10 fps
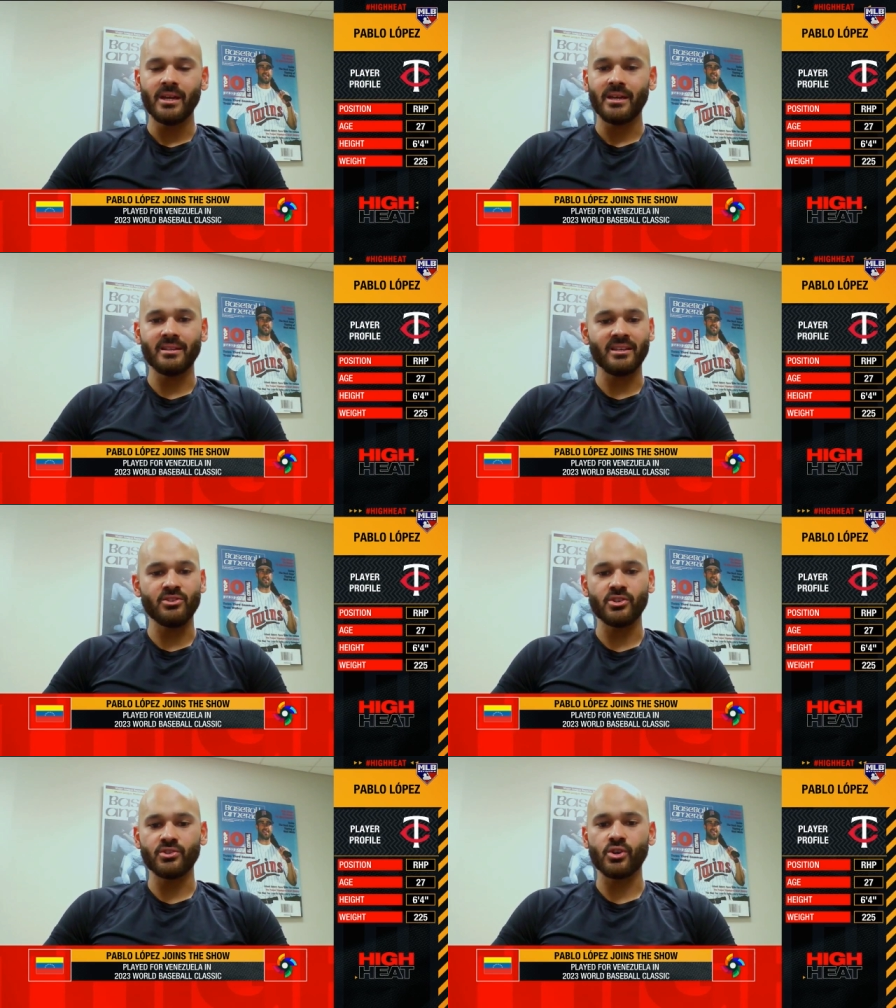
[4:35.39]
and then
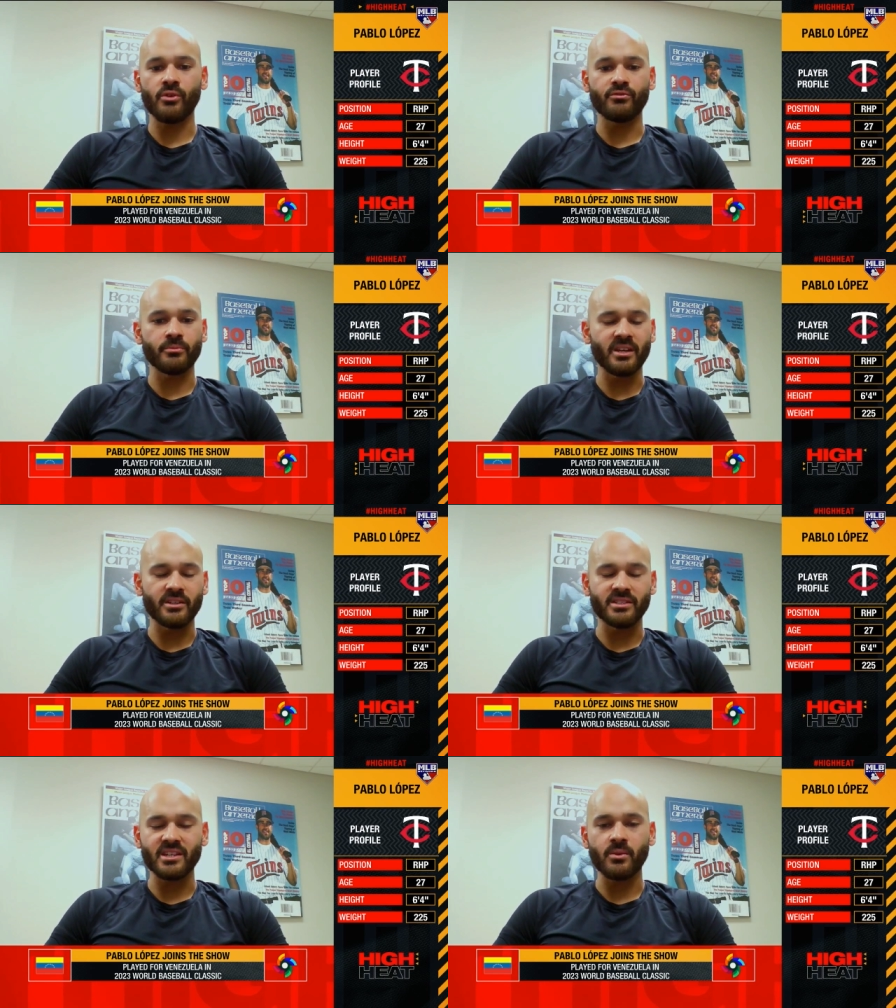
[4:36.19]
just go from
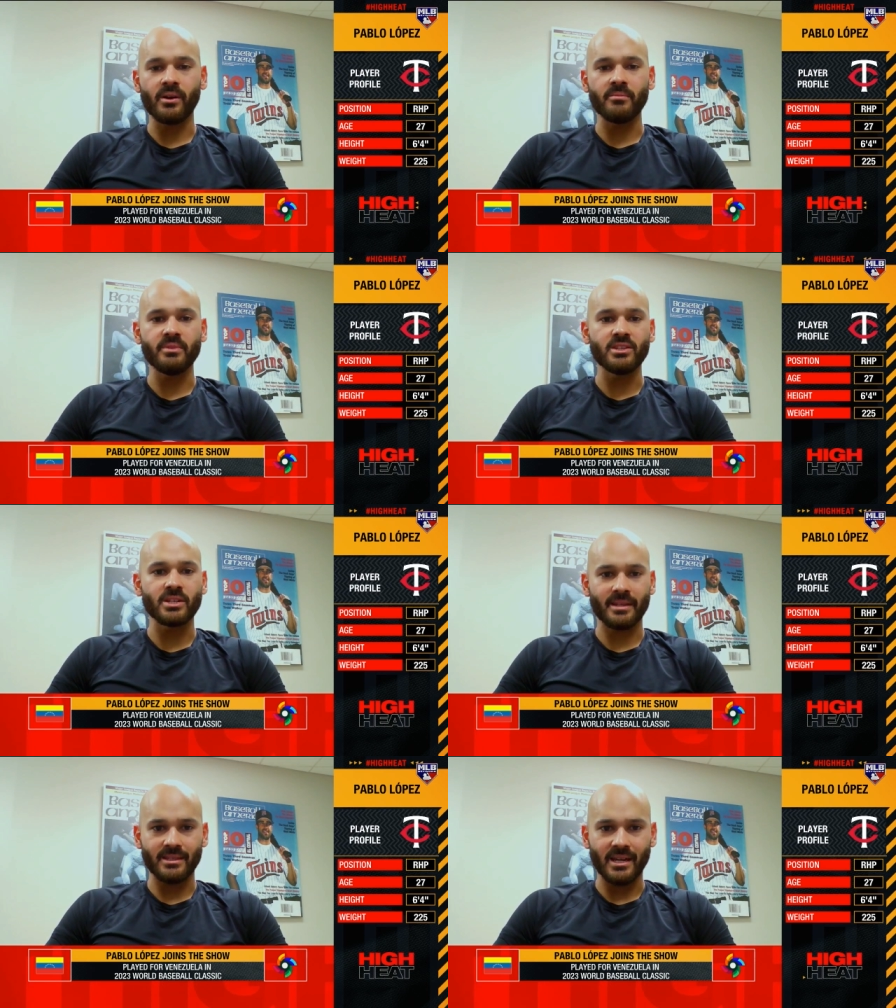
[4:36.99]
there take it one pitch
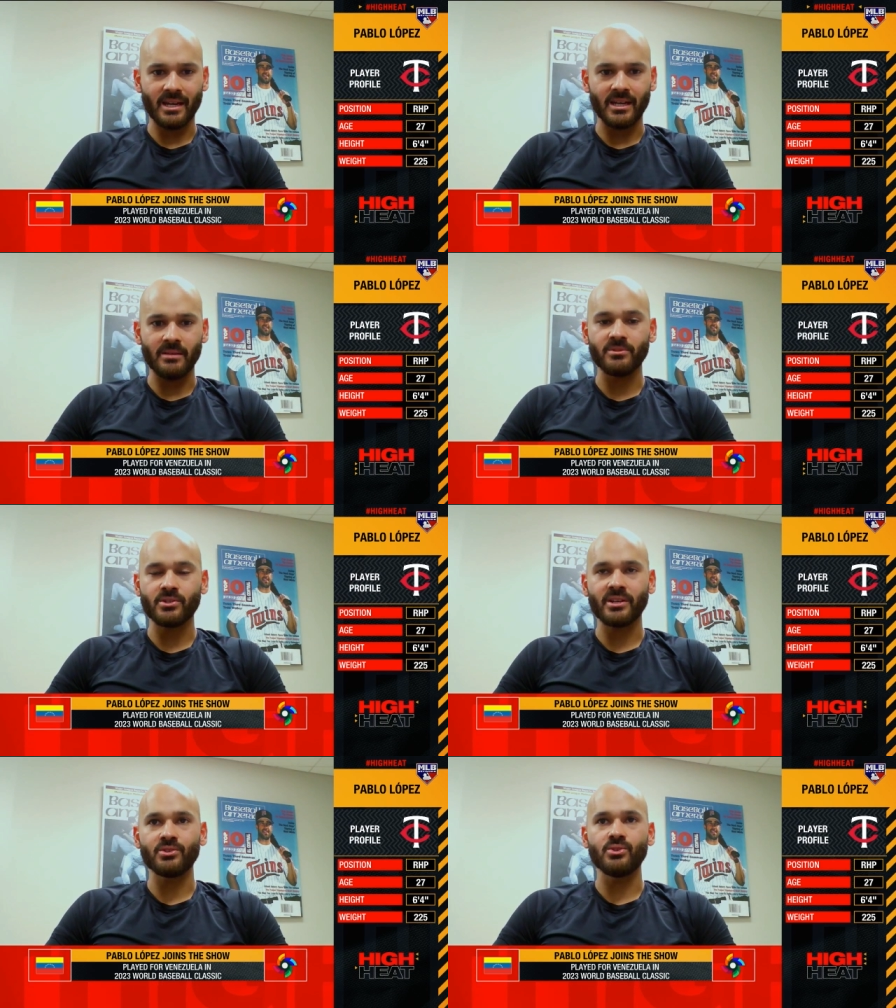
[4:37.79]
at a time
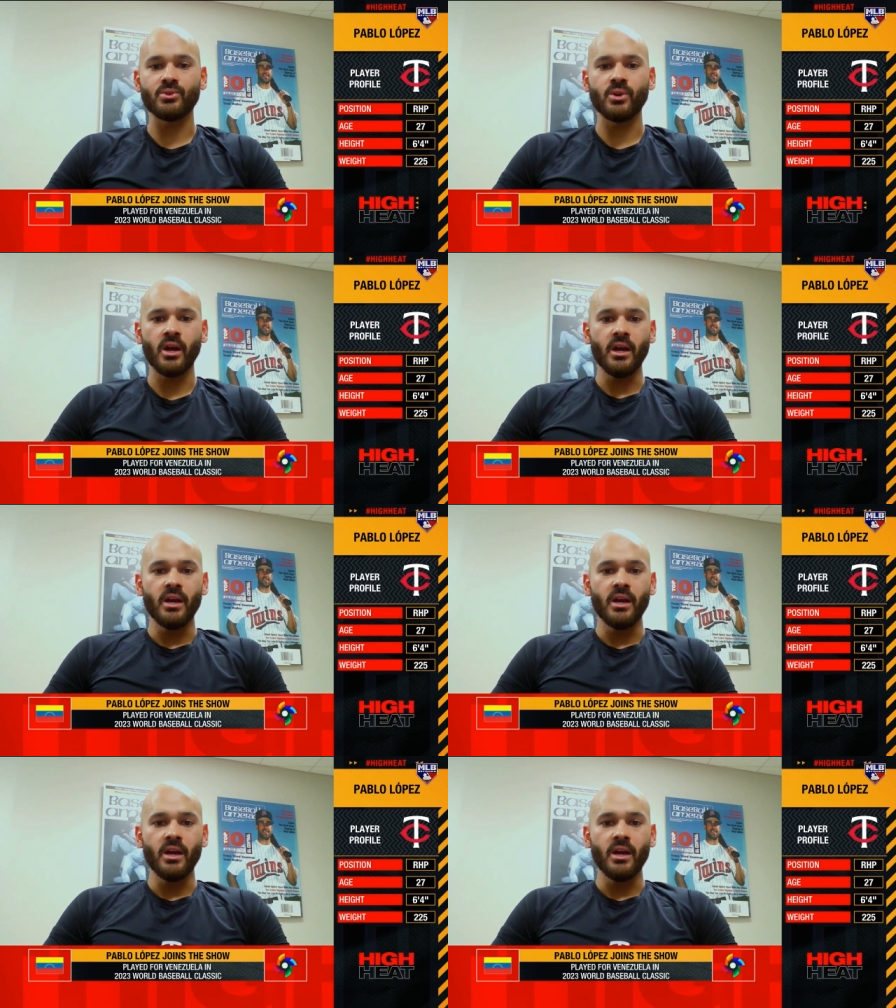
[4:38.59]
try to